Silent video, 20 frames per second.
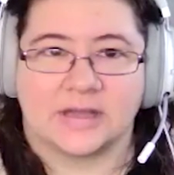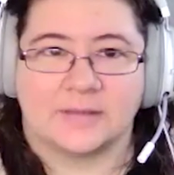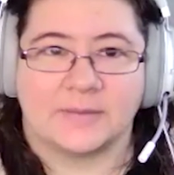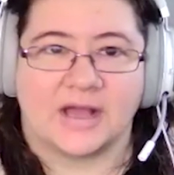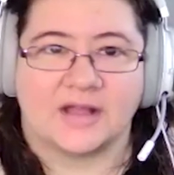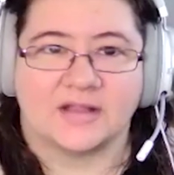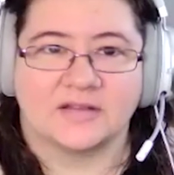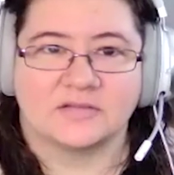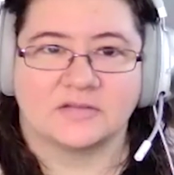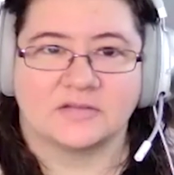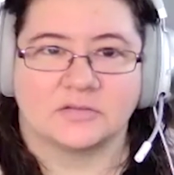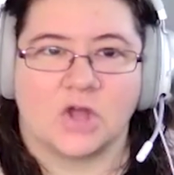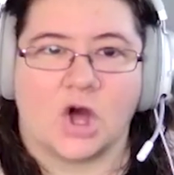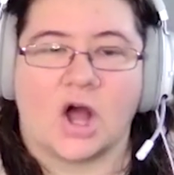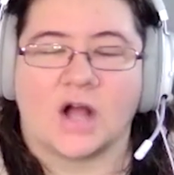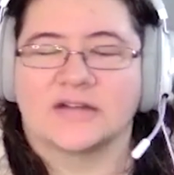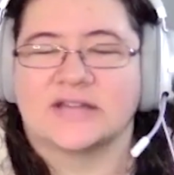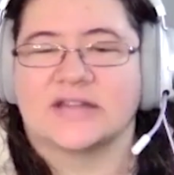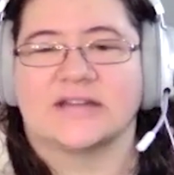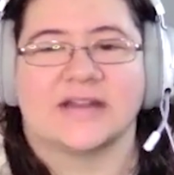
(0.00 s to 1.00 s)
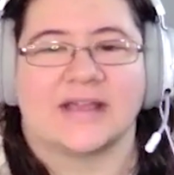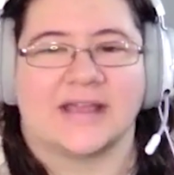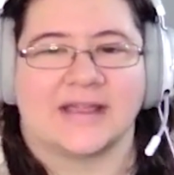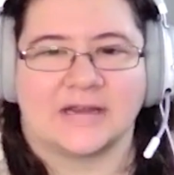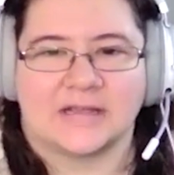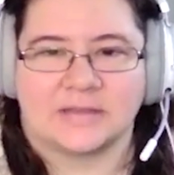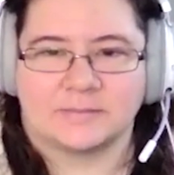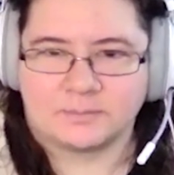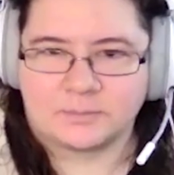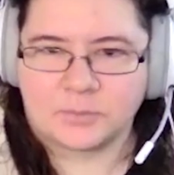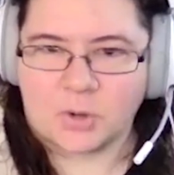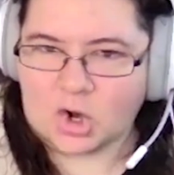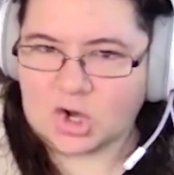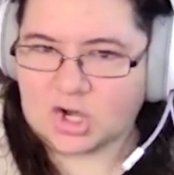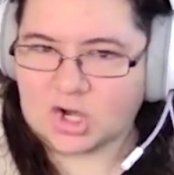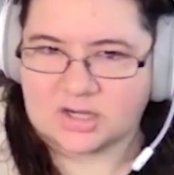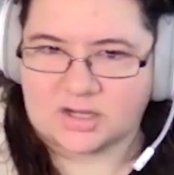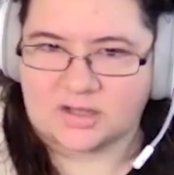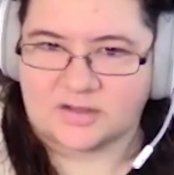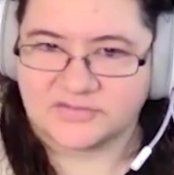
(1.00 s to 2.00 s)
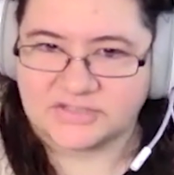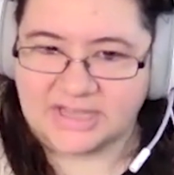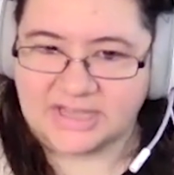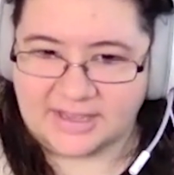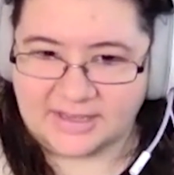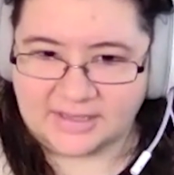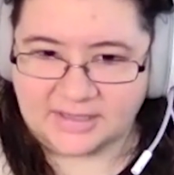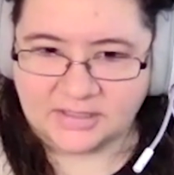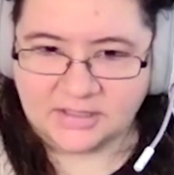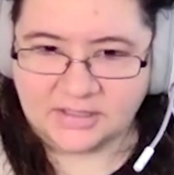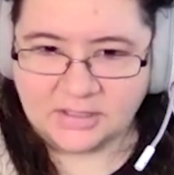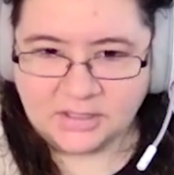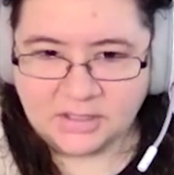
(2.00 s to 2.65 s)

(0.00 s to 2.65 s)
I'm not locked into any part of tech,